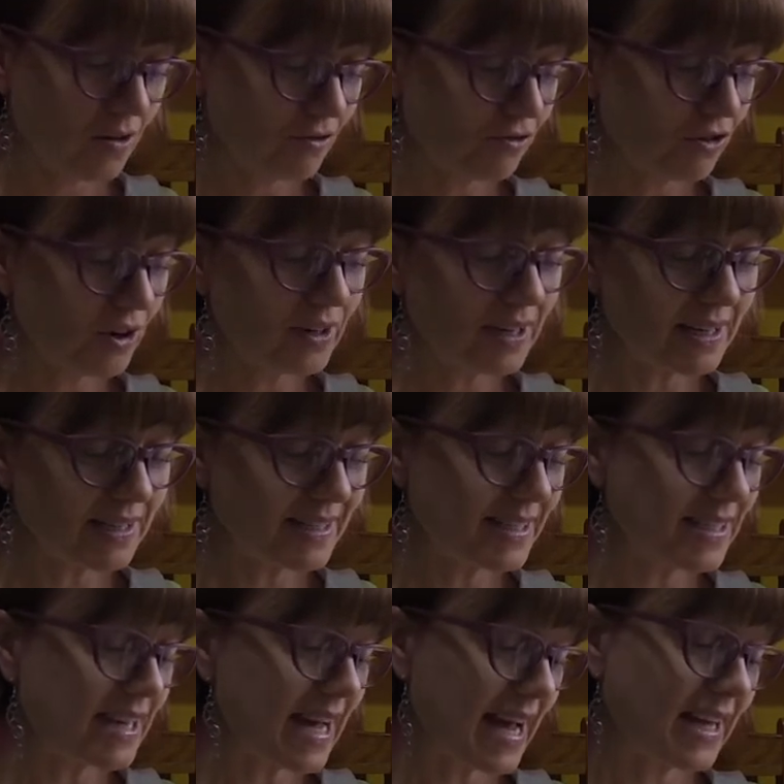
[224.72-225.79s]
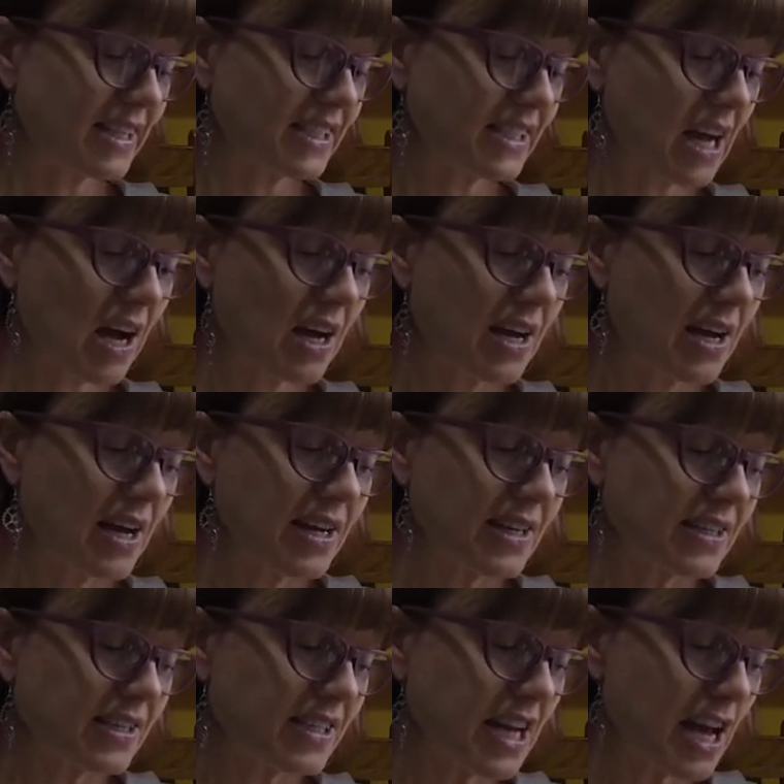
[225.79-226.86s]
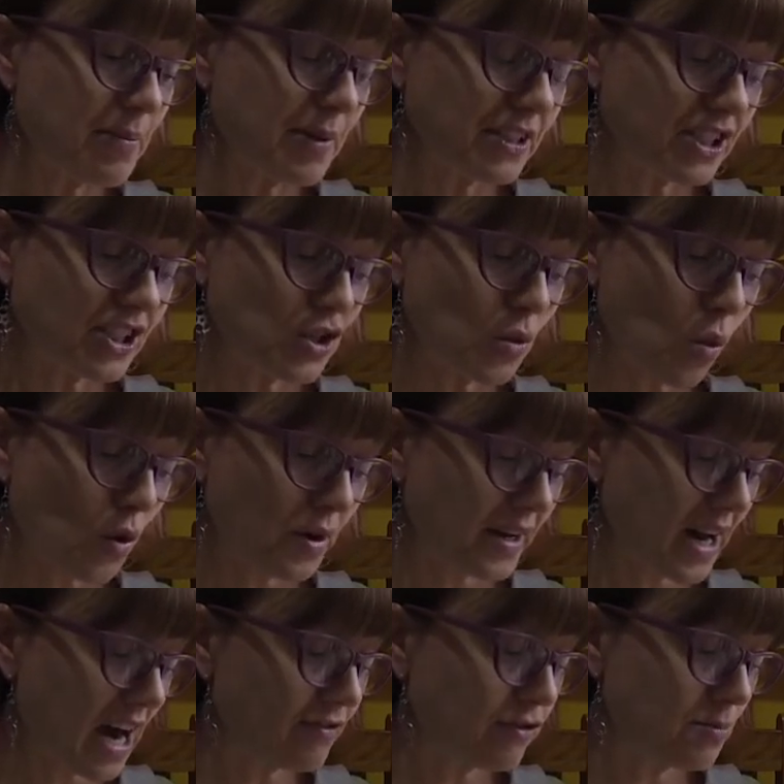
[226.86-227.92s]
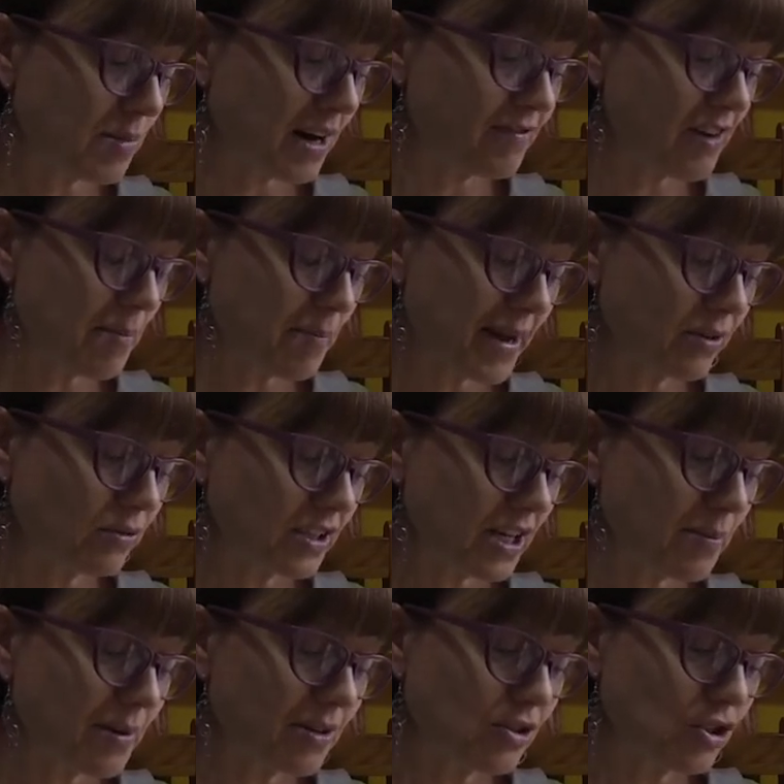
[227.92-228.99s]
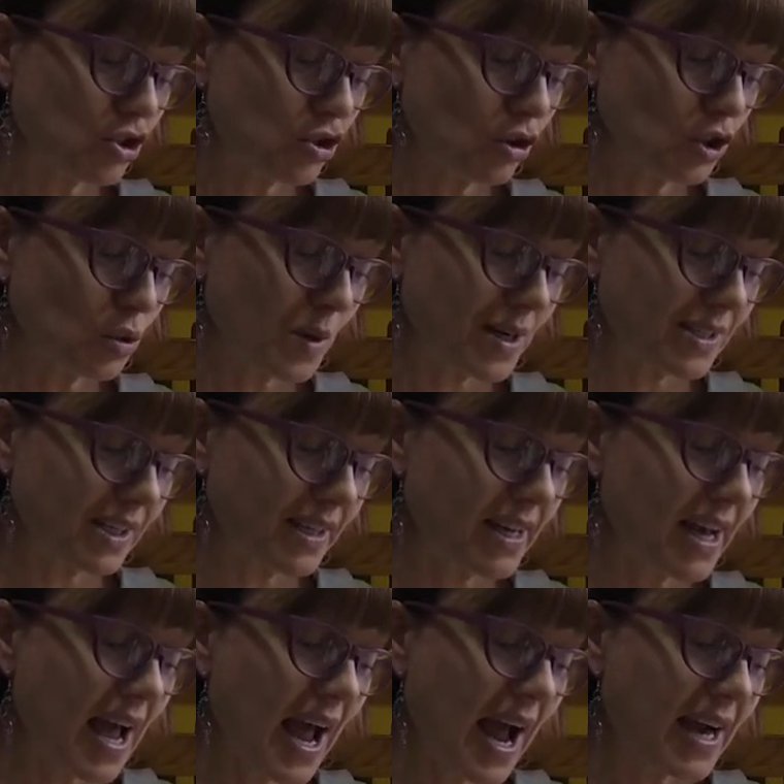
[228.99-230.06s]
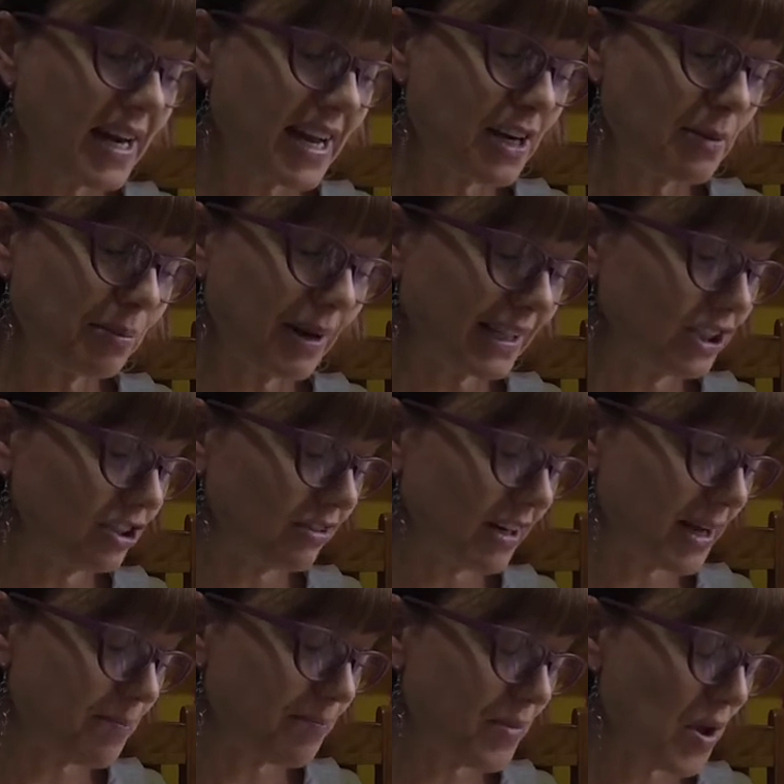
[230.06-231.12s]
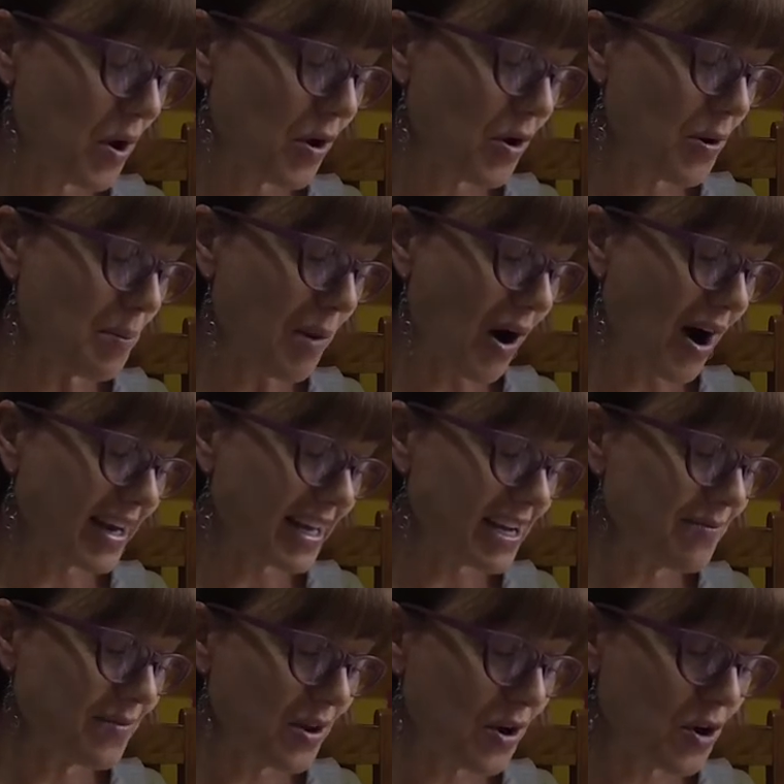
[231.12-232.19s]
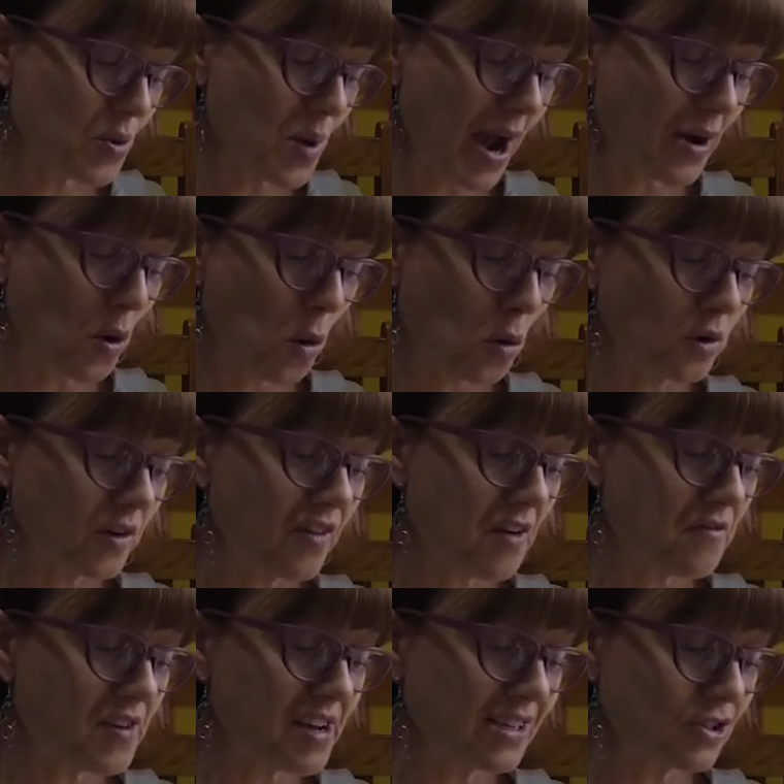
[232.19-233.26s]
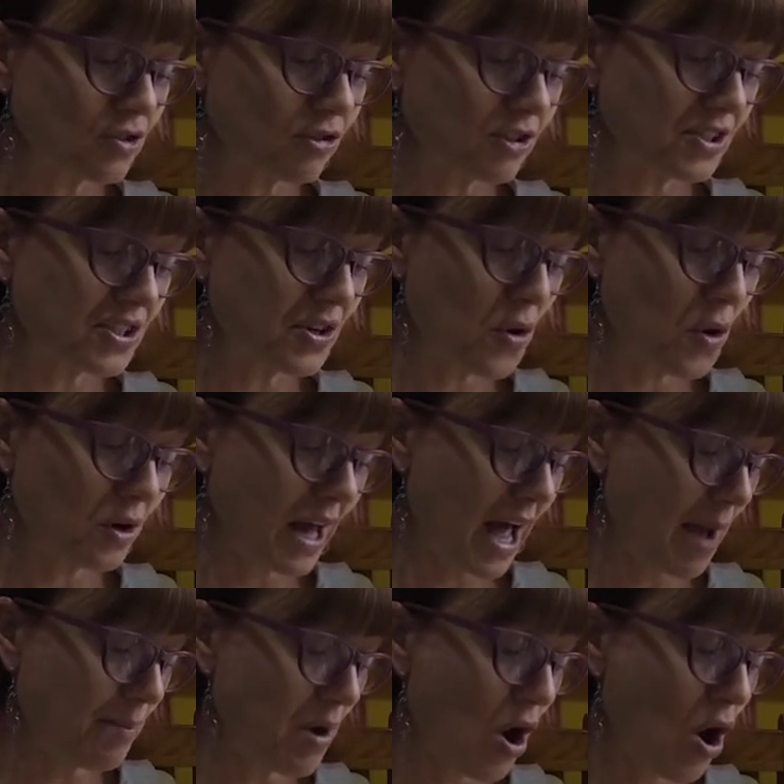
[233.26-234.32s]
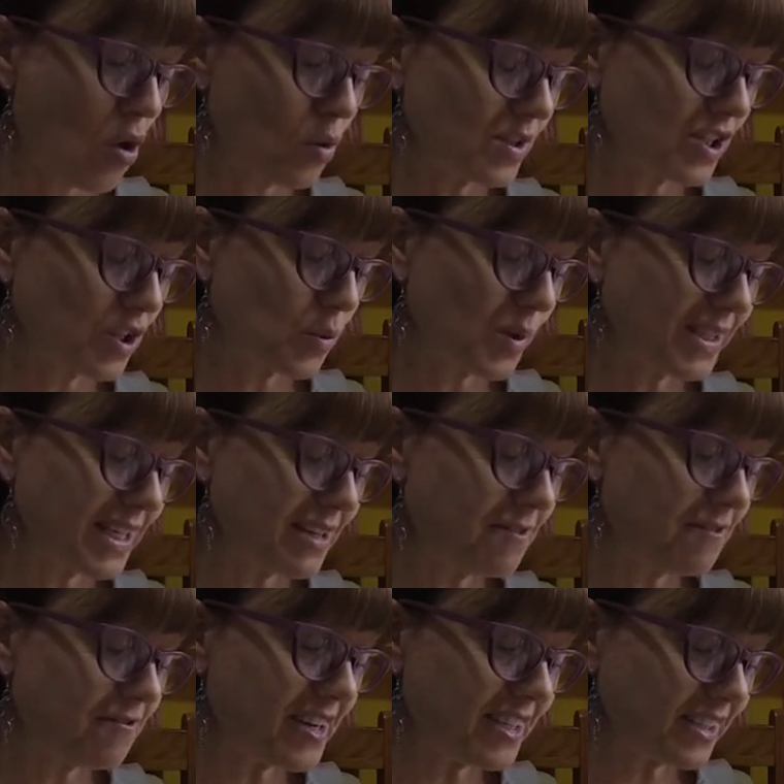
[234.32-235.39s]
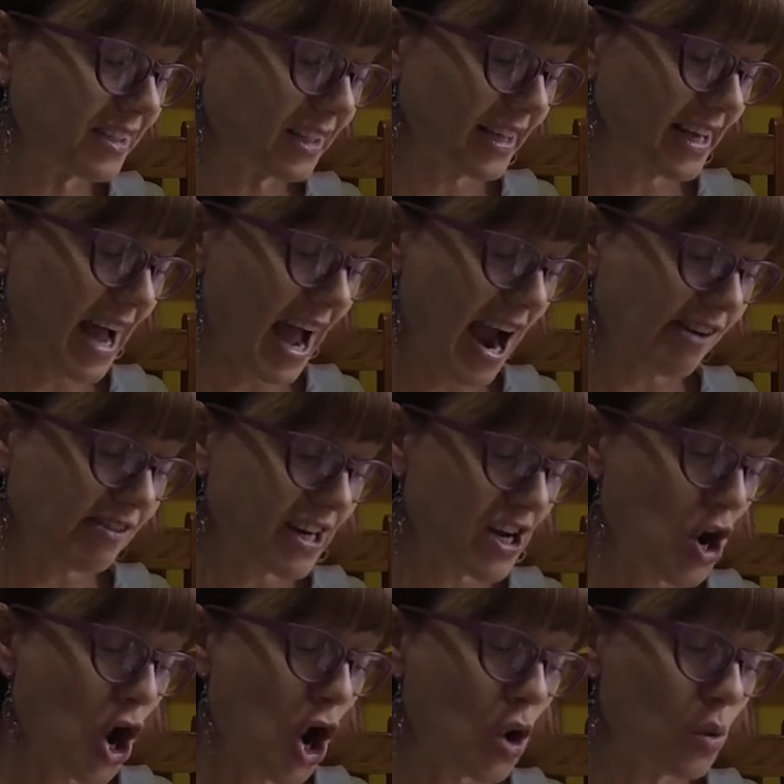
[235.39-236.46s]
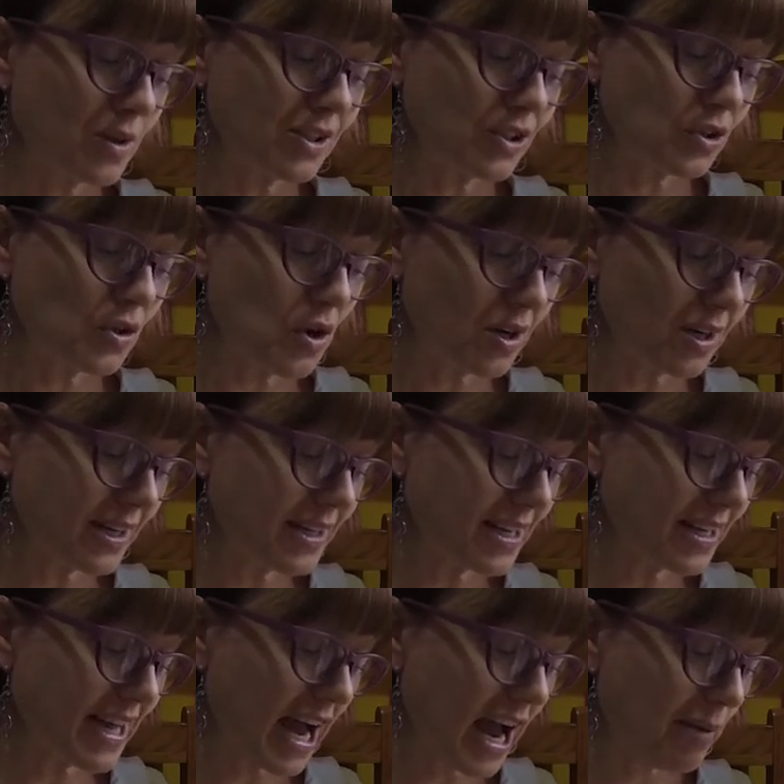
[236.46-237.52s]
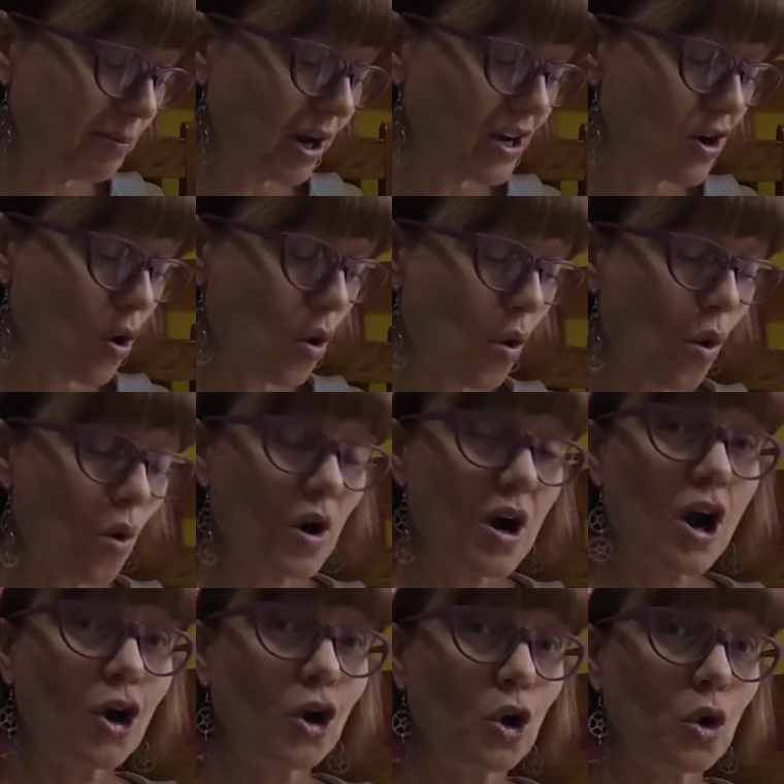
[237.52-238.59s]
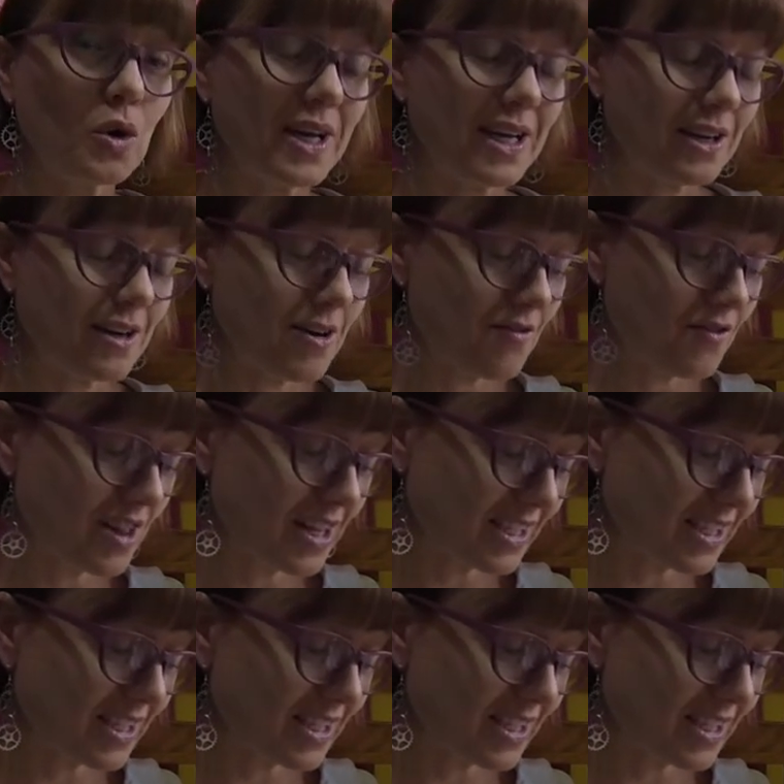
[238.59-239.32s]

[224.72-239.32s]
Ron didn't answer. Snape had just awarded Hufflepuff a penalty because George Weasley had hit a bludger at him Hermione, who had all of her fingers crossed in her lap, was squinting fixedly at Harry, who was circling the game like a hawk, looking for the